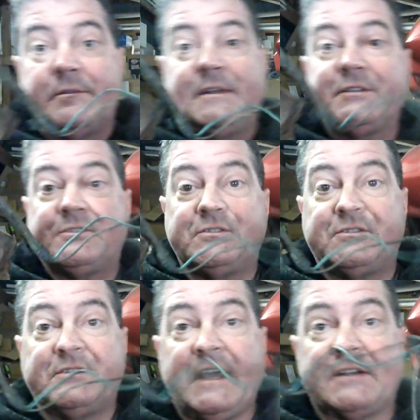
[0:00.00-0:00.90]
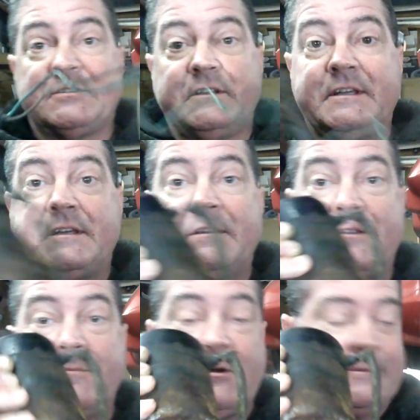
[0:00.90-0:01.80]
this is actually
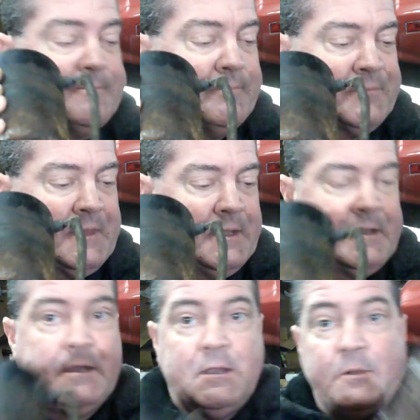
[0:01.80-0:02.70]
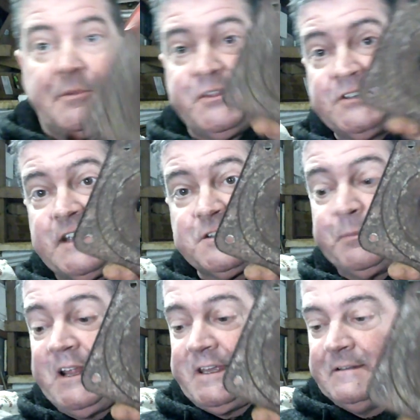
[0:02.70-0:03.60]
the motor. But this has a
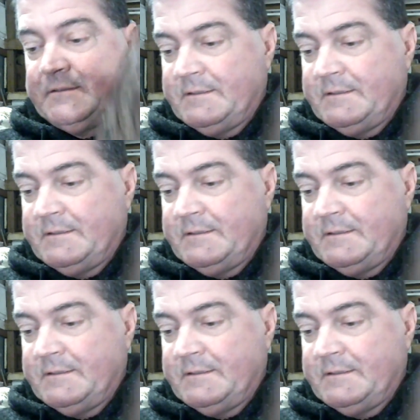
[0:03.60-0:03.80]
plate.